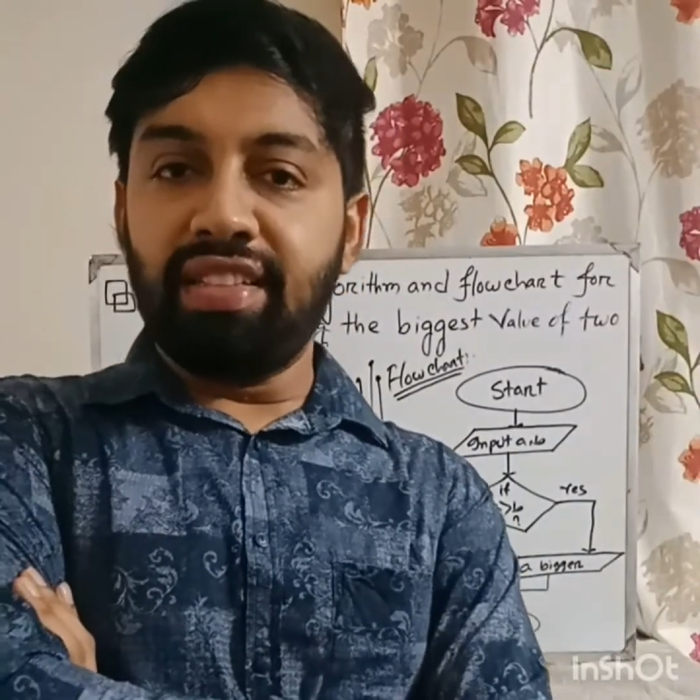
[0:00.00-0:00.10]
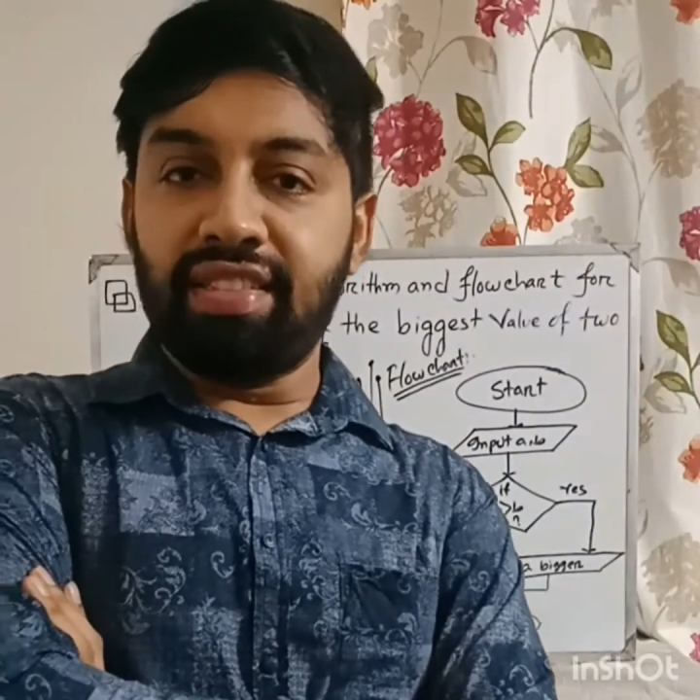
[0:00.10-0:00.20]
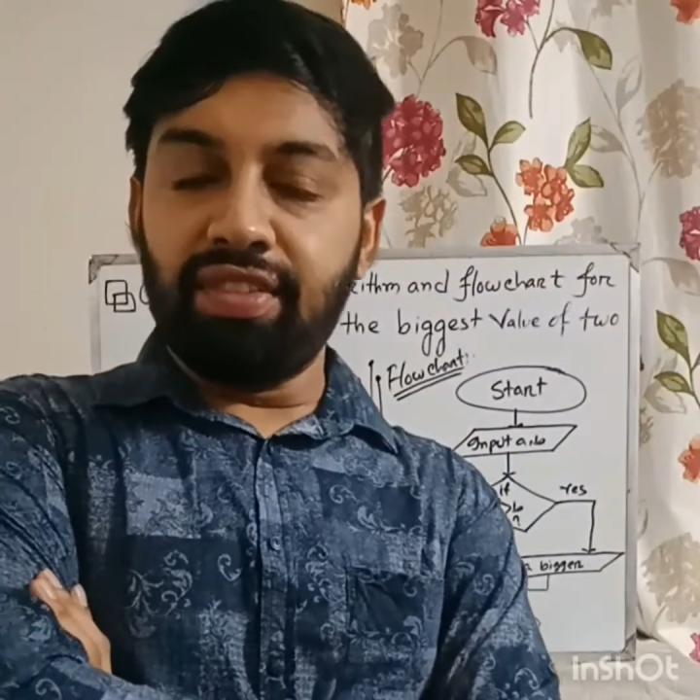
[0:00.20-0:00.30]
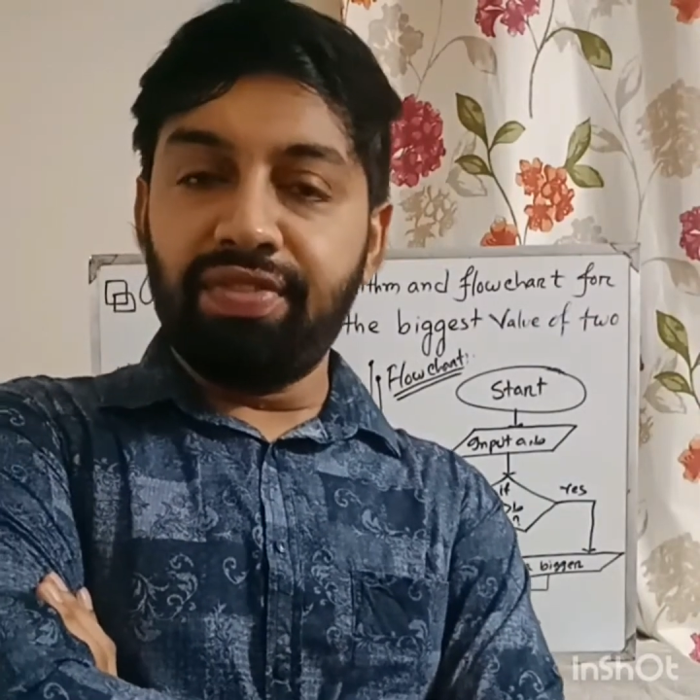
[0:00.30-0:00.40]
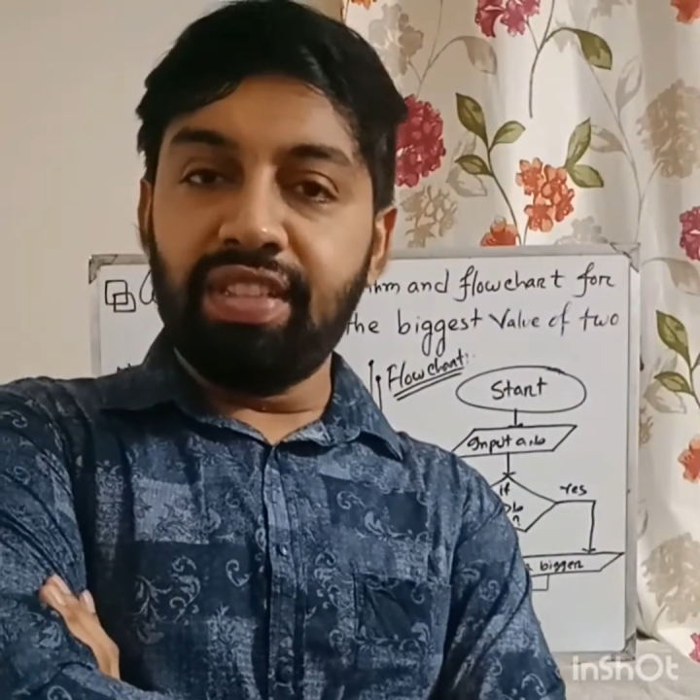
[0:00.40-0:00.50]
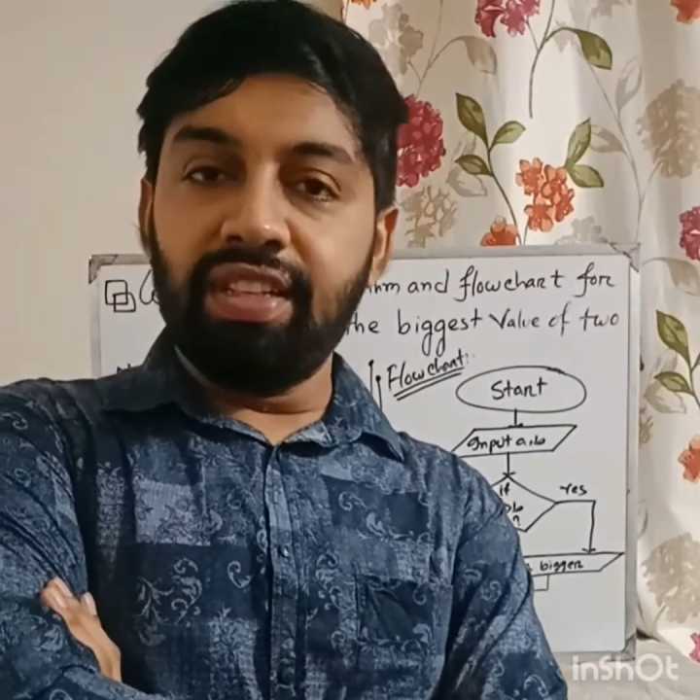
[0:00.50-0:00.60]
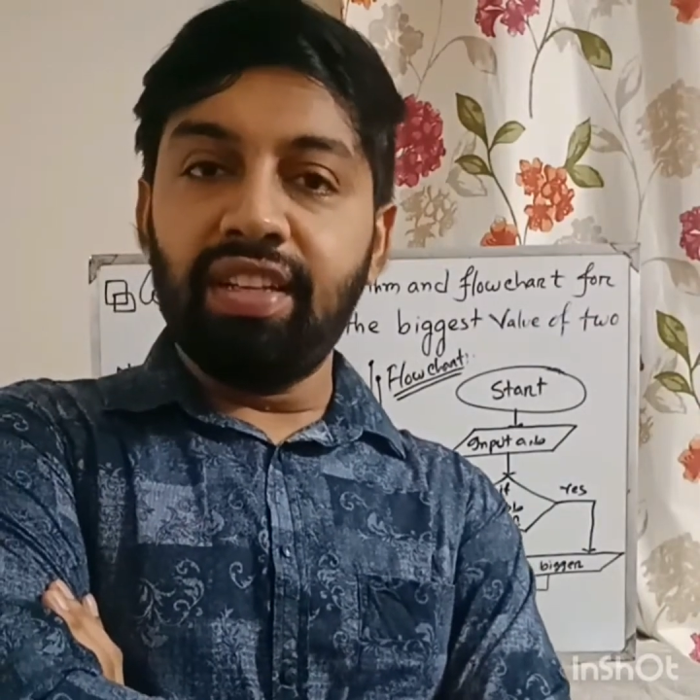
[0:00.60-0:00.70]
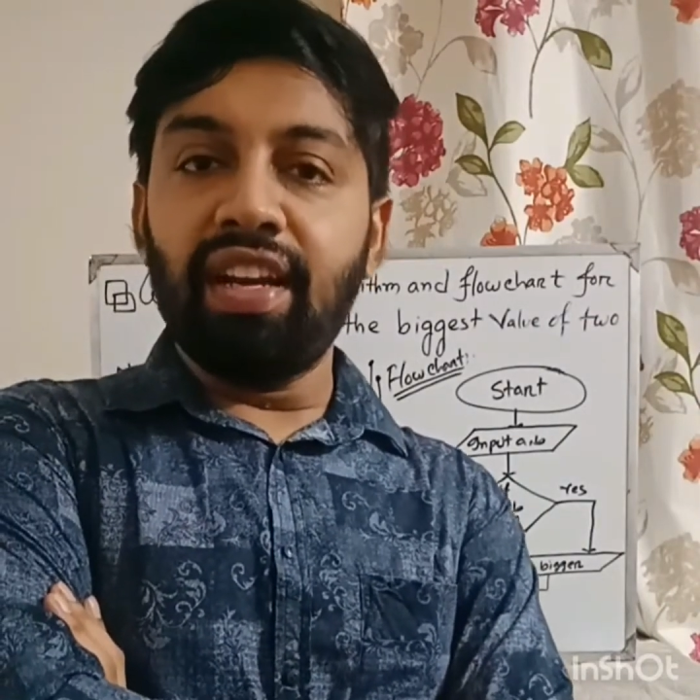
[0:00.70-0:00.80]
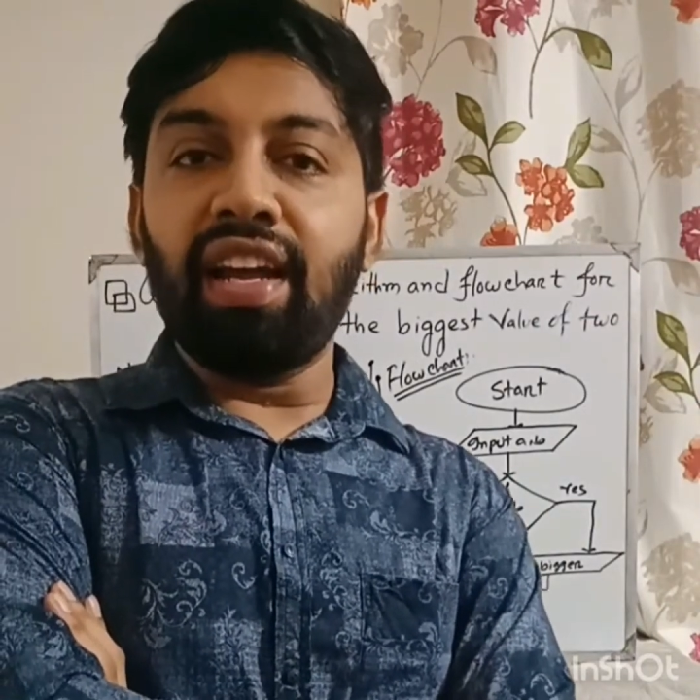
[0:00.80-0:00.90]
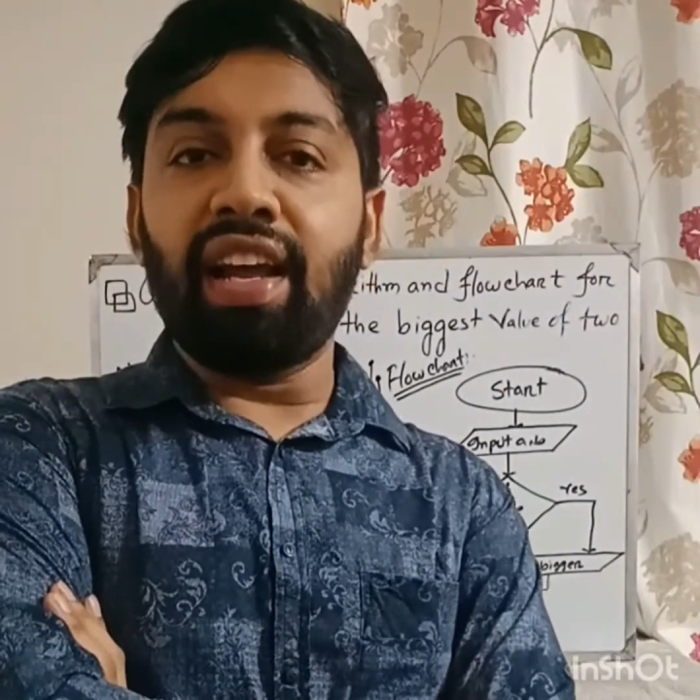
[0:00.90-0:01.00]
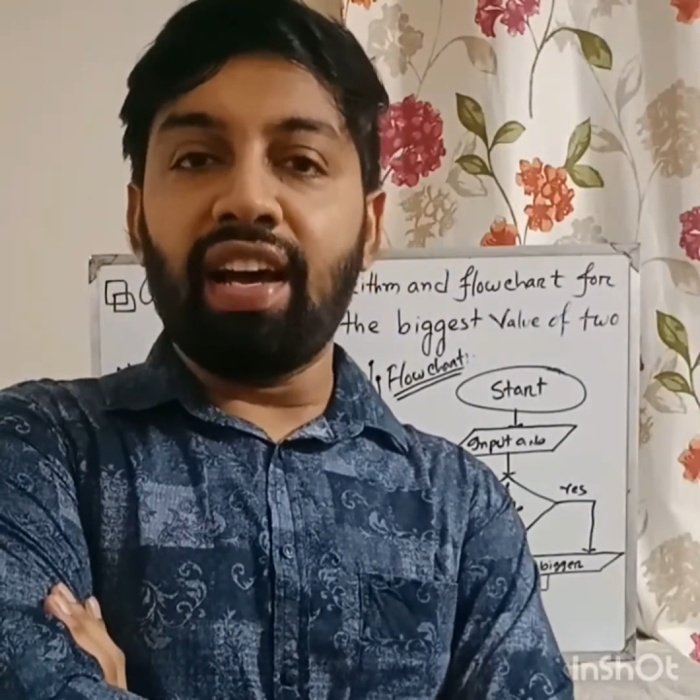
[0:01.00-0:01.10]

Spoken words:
the safety and